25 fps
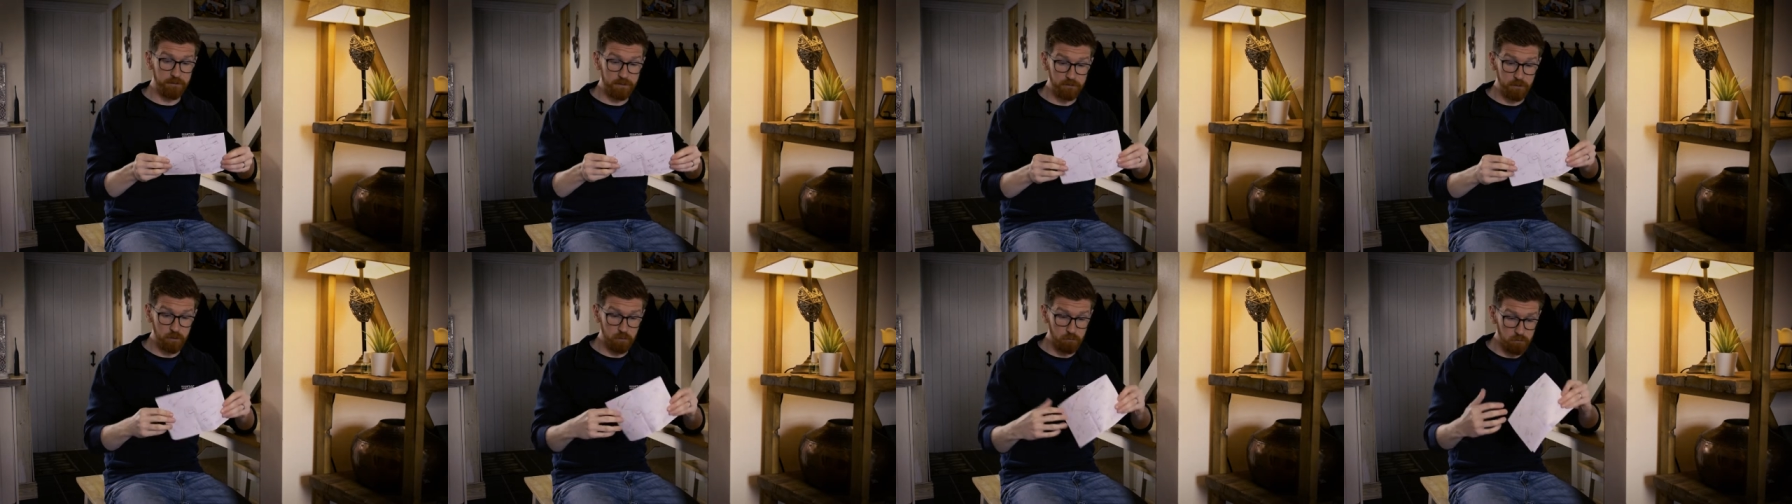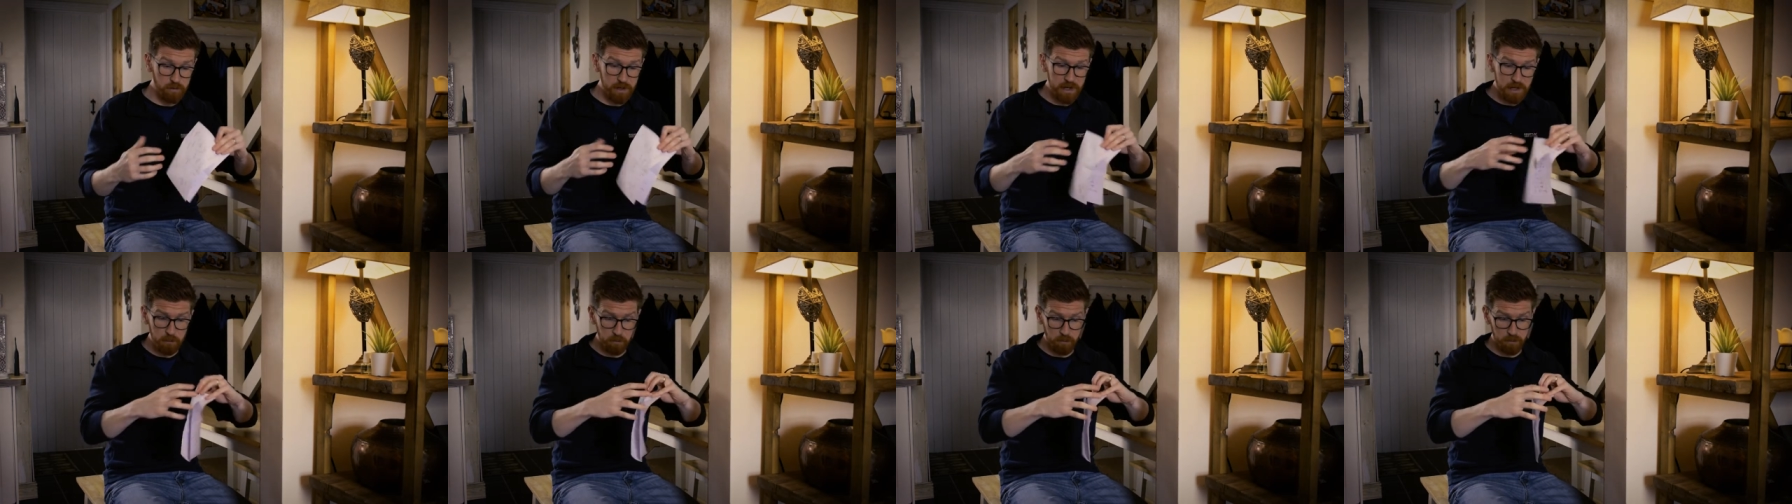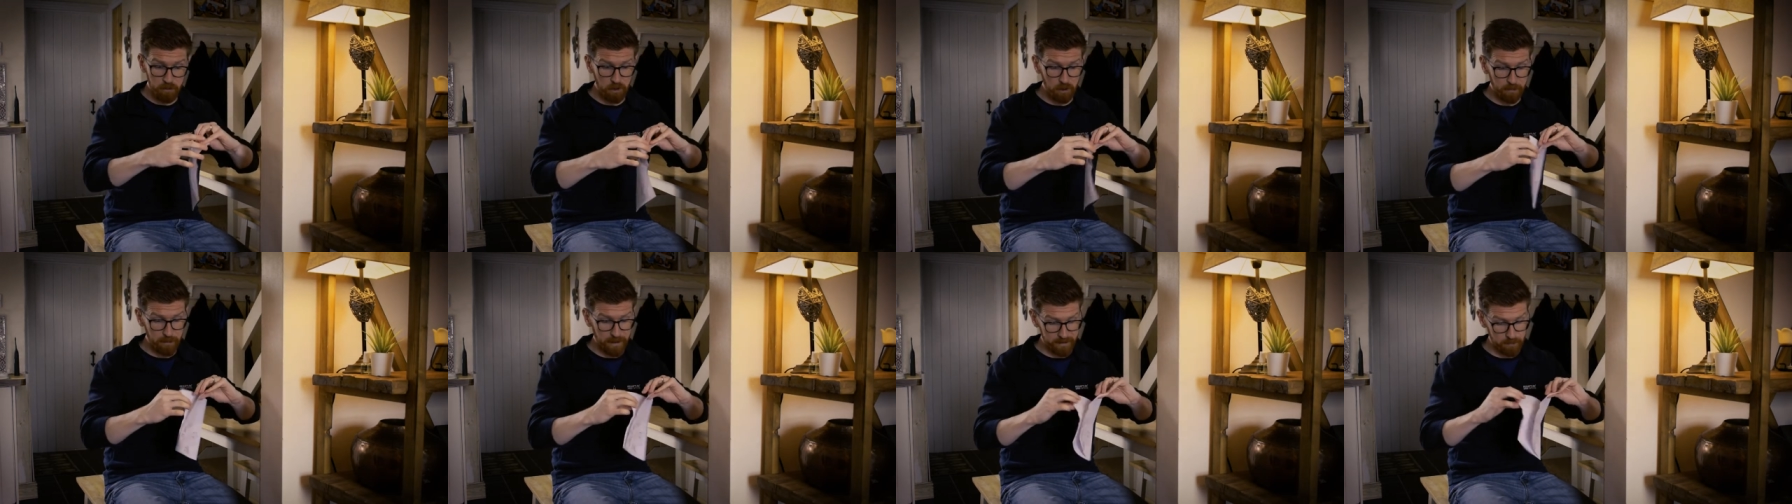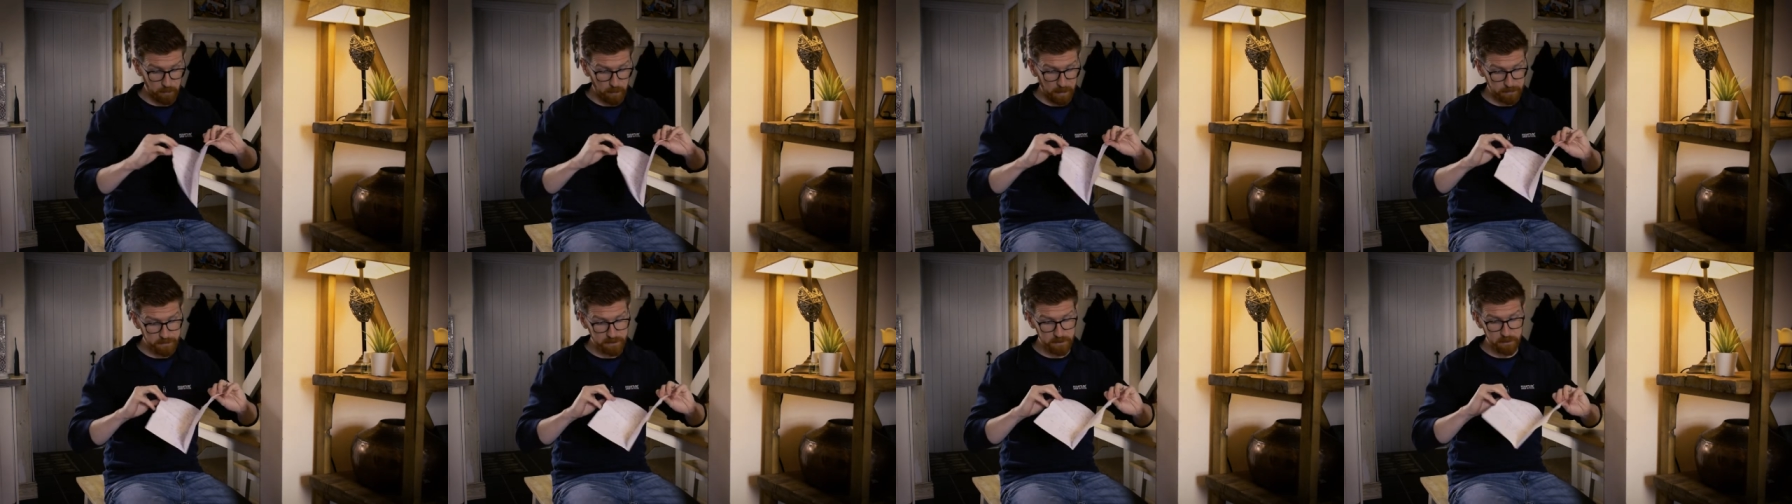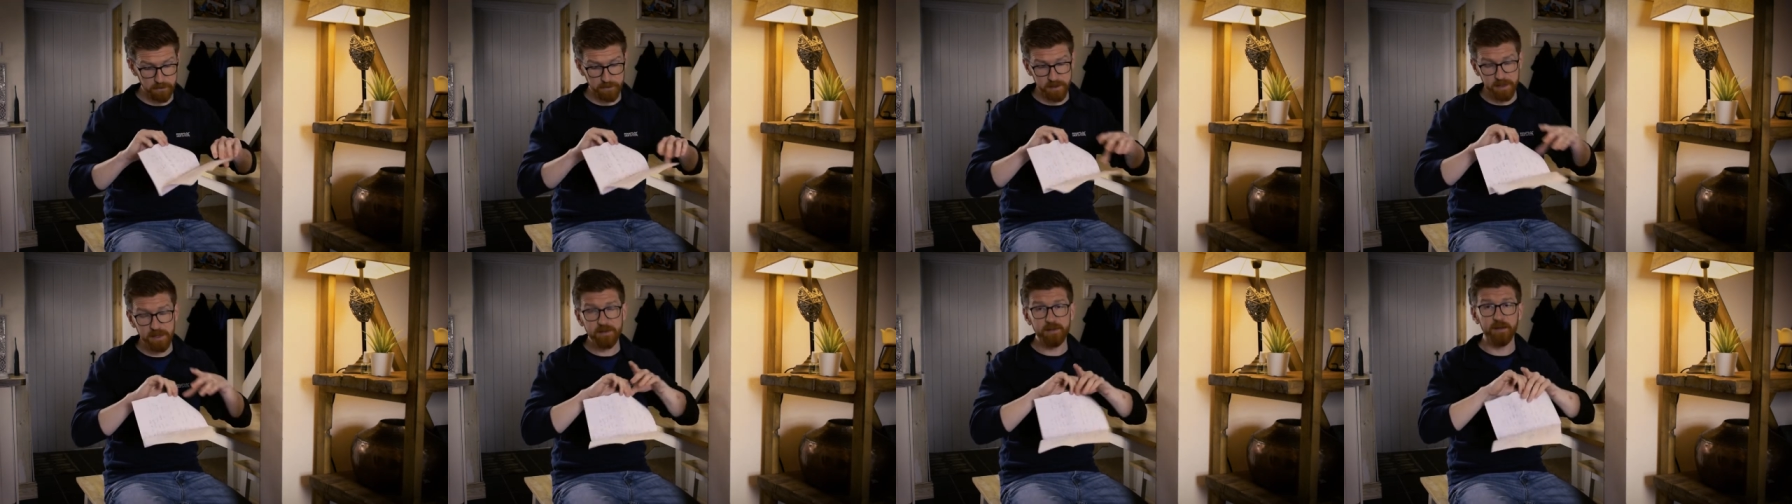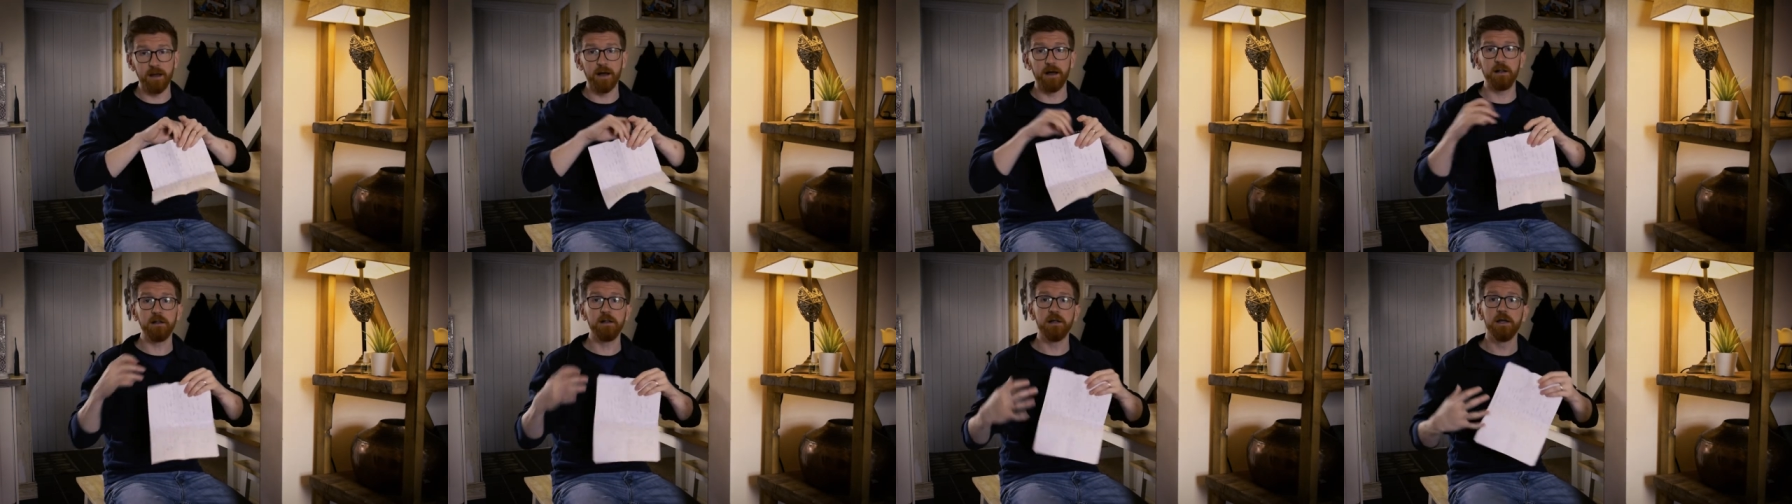If you really want to go back to absolute
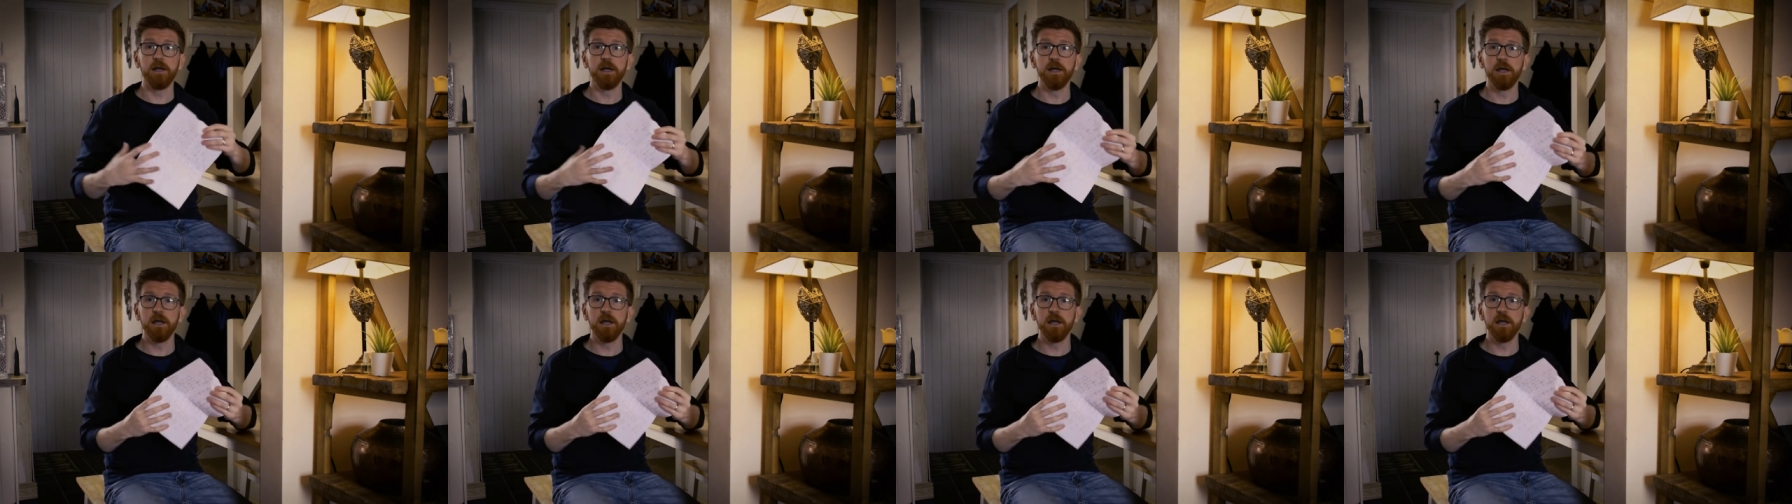detail,